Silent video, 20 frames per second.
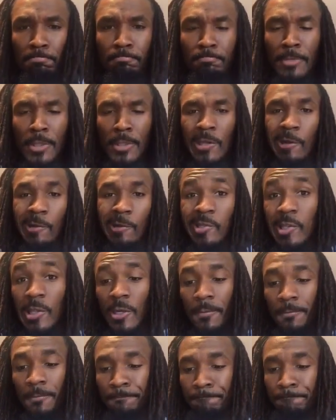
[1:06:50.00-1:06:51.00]
you know,
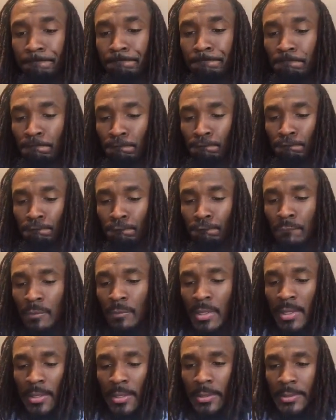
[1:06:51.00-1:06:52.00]
so
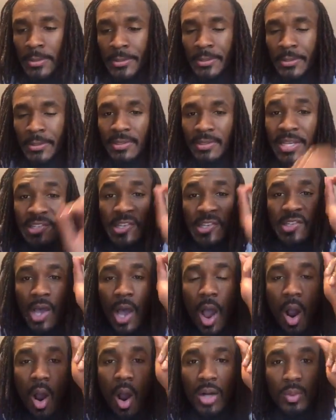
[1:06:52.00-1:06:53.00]
this is a
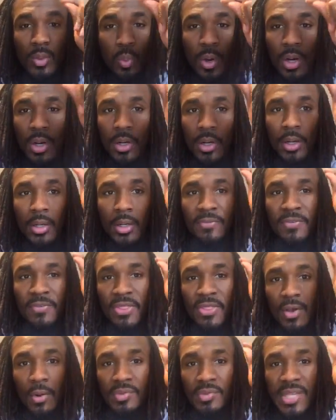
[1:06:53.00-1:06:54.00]
hard word for
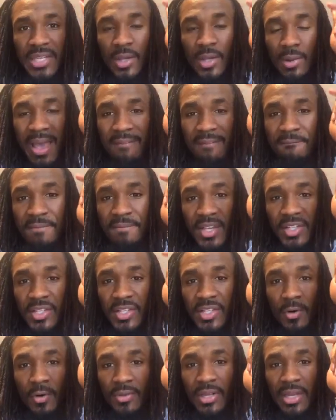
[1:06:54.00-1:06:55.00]
those that don't have vision
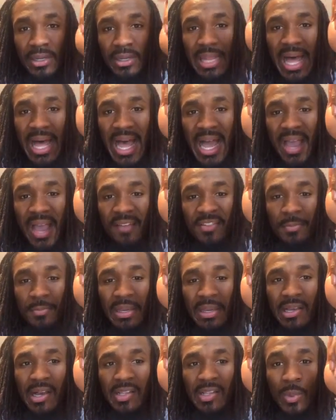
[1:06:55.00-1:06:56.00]
for their lives,
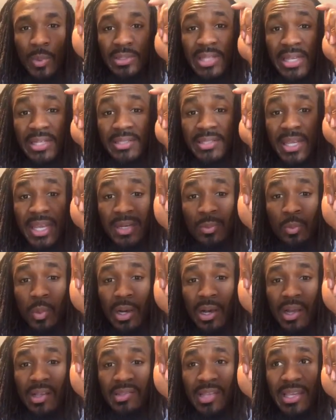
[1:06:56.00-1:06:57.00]
because what they did
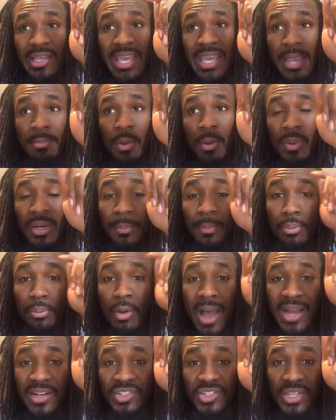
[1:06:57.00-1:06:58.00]
was they came up with a
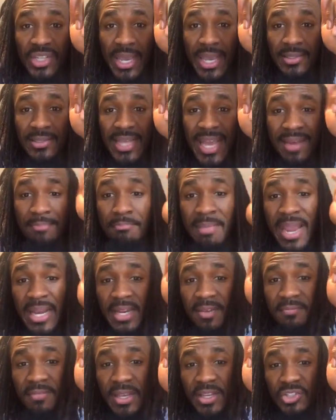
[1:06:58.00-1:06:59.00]
project and made
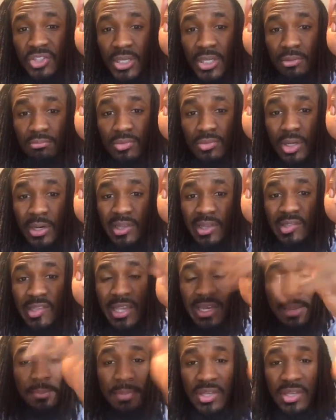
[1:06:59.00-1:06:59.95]
it vision. So they said, let